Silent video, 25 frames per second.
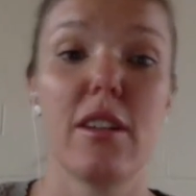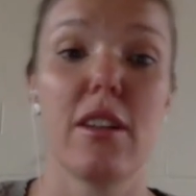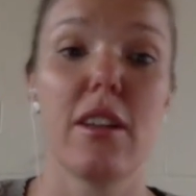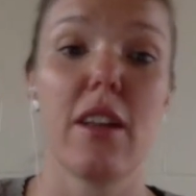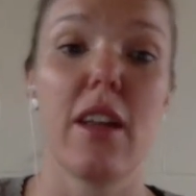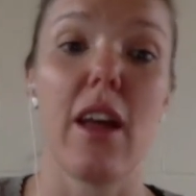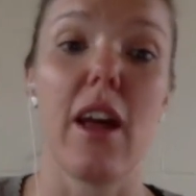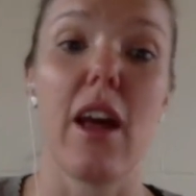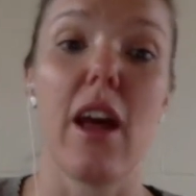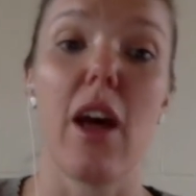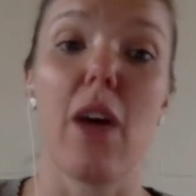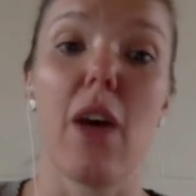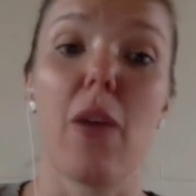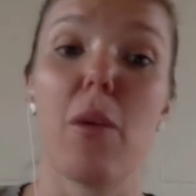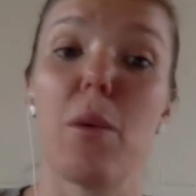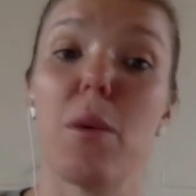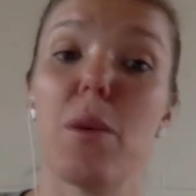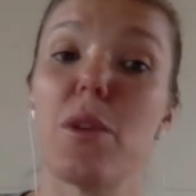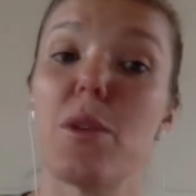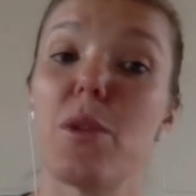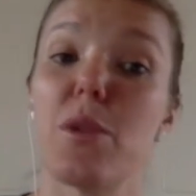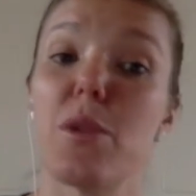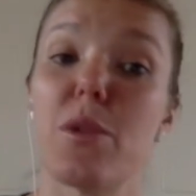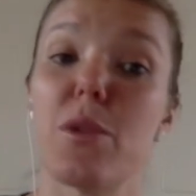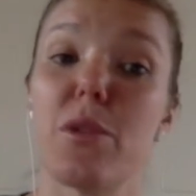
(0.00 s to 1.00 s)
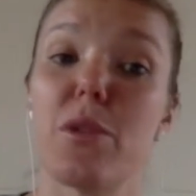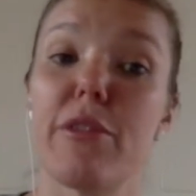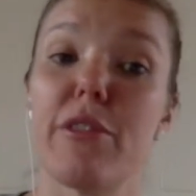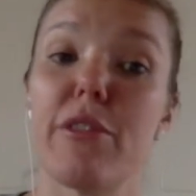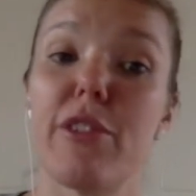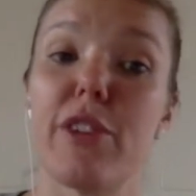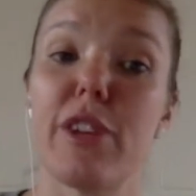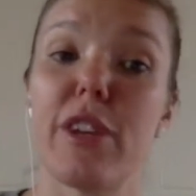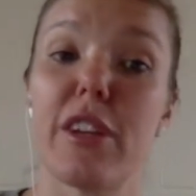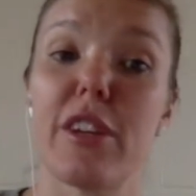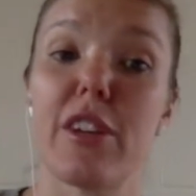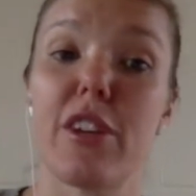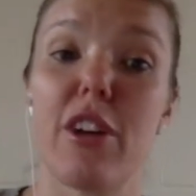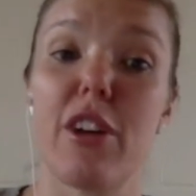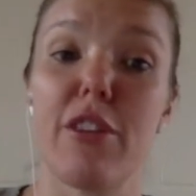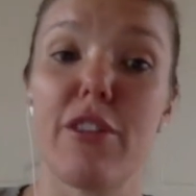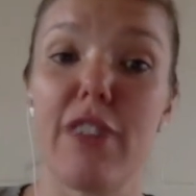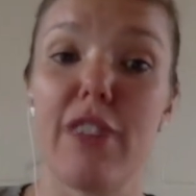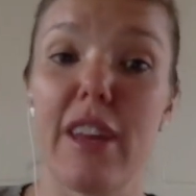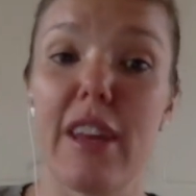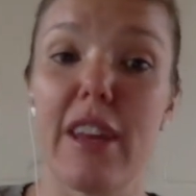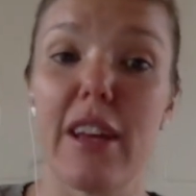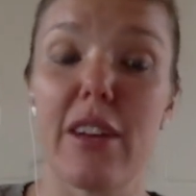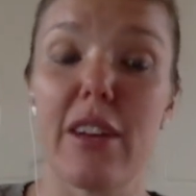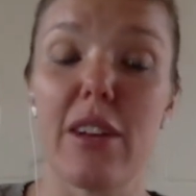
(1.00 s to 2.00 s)
We want you to avoid
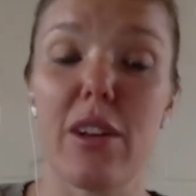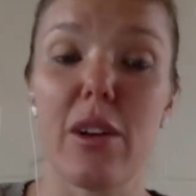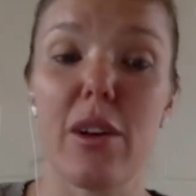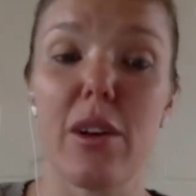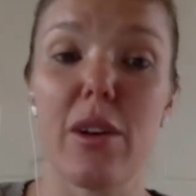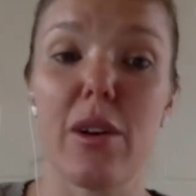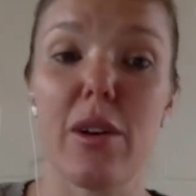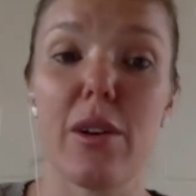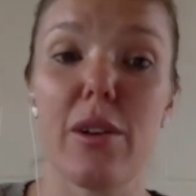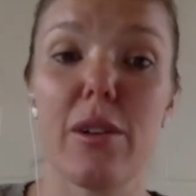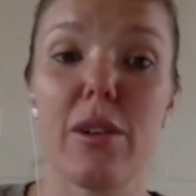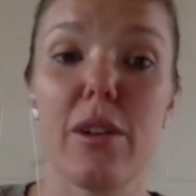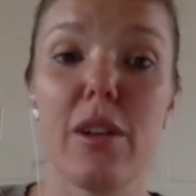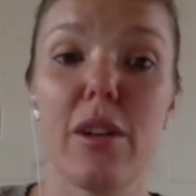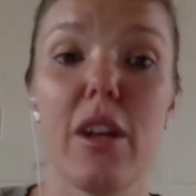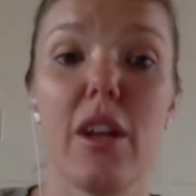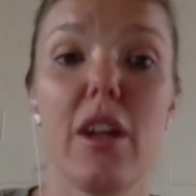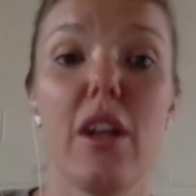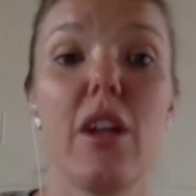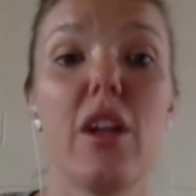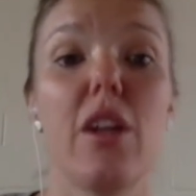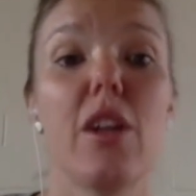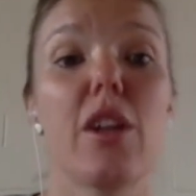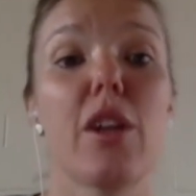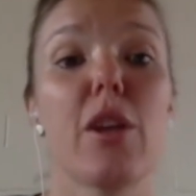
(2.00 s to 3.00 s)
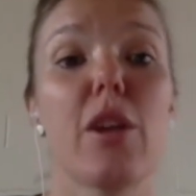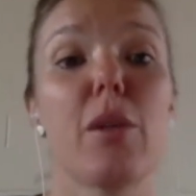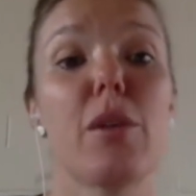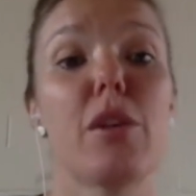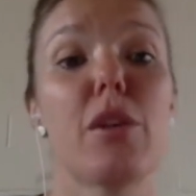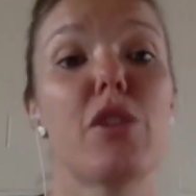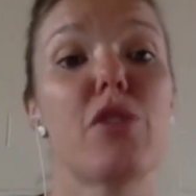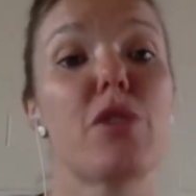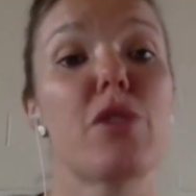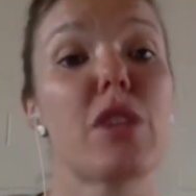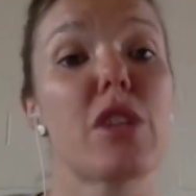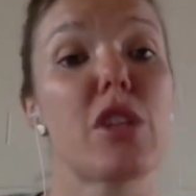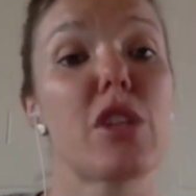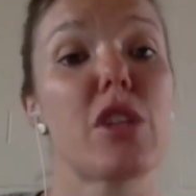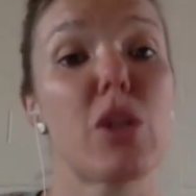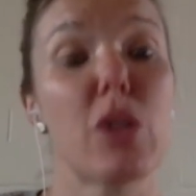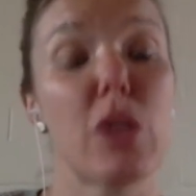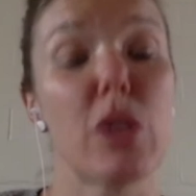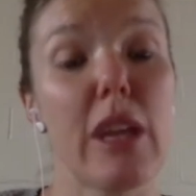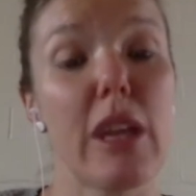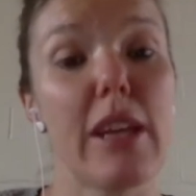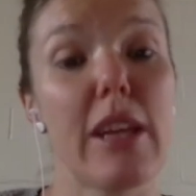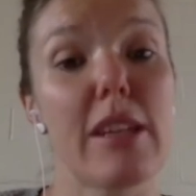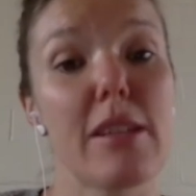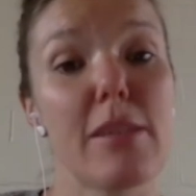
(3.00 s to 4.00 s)
coffee and alcohol. You want to drink 2
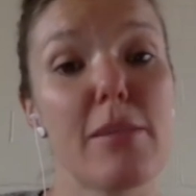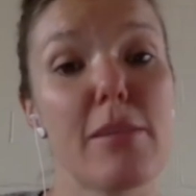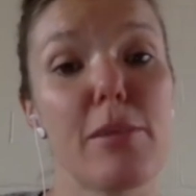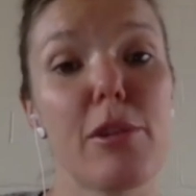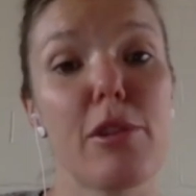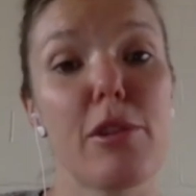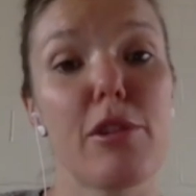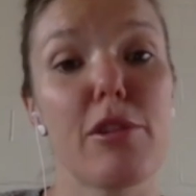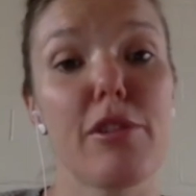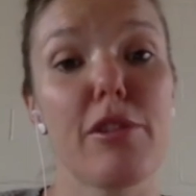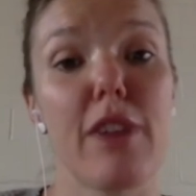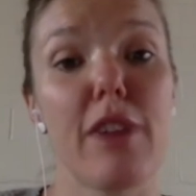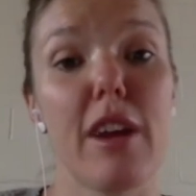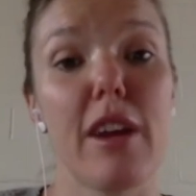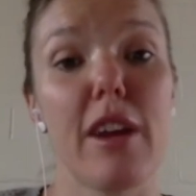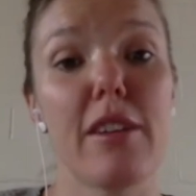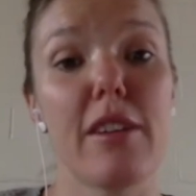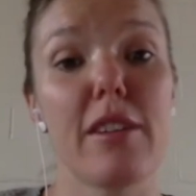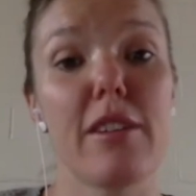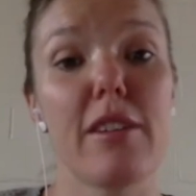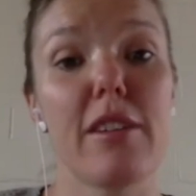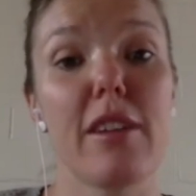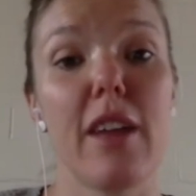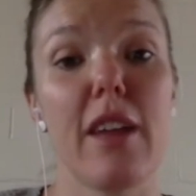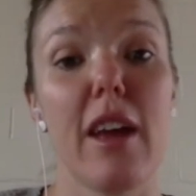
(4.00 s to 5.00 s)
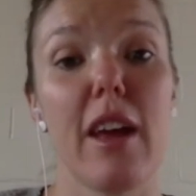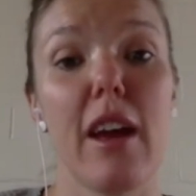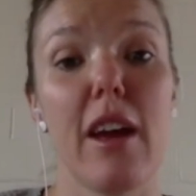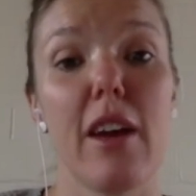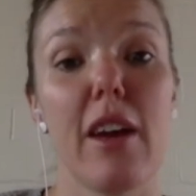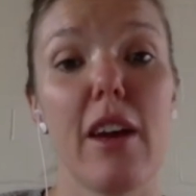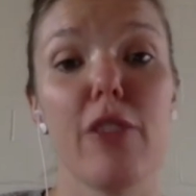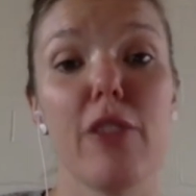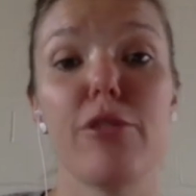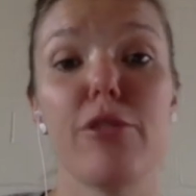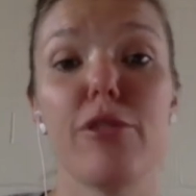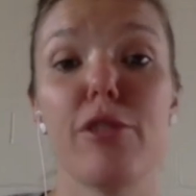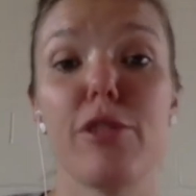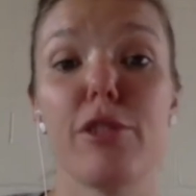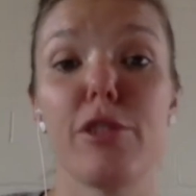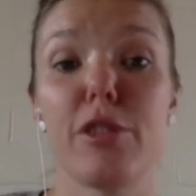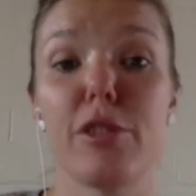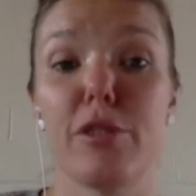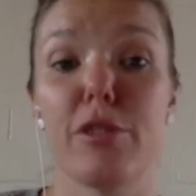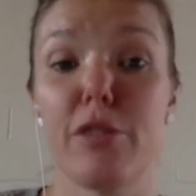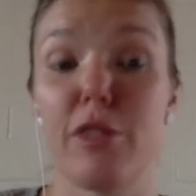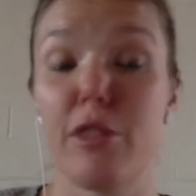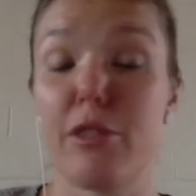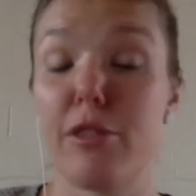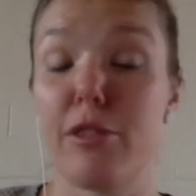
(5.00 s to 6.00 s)
litres of purified or
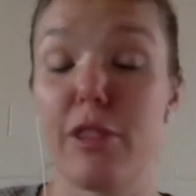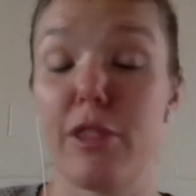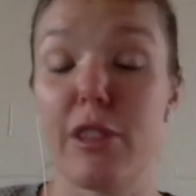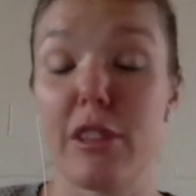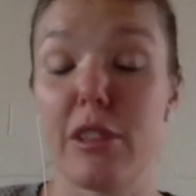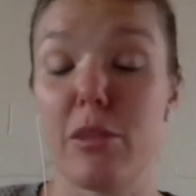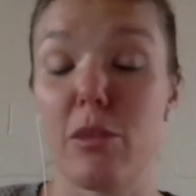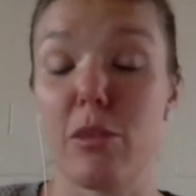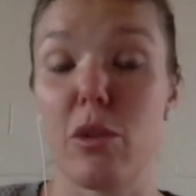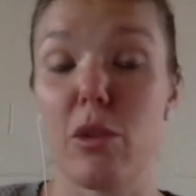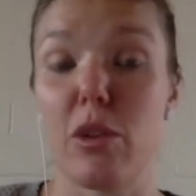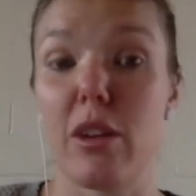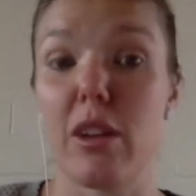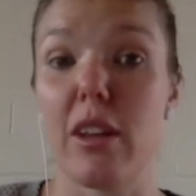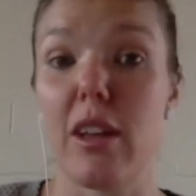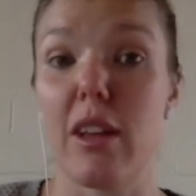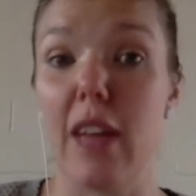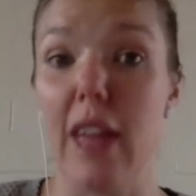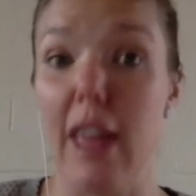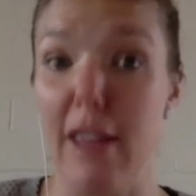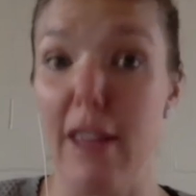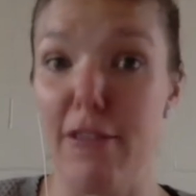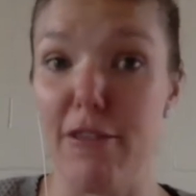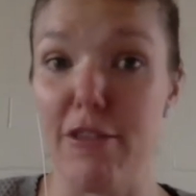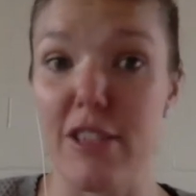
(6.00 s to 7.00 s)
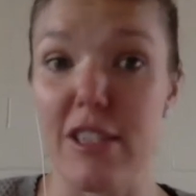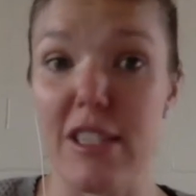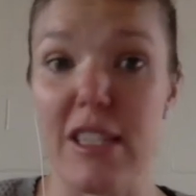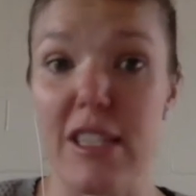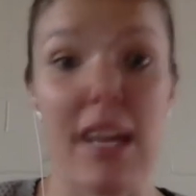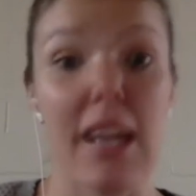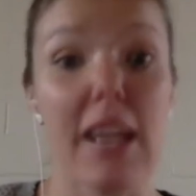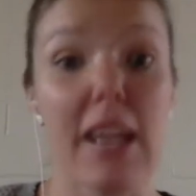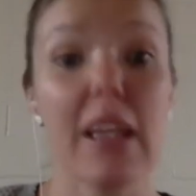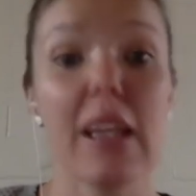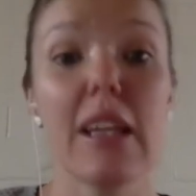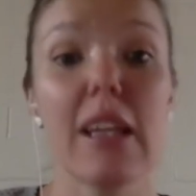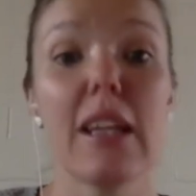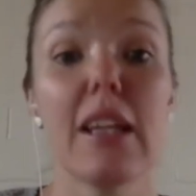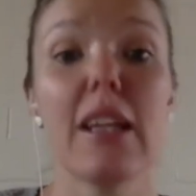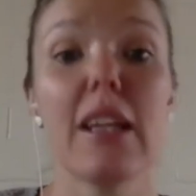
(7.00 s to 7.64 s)
filtered water every day.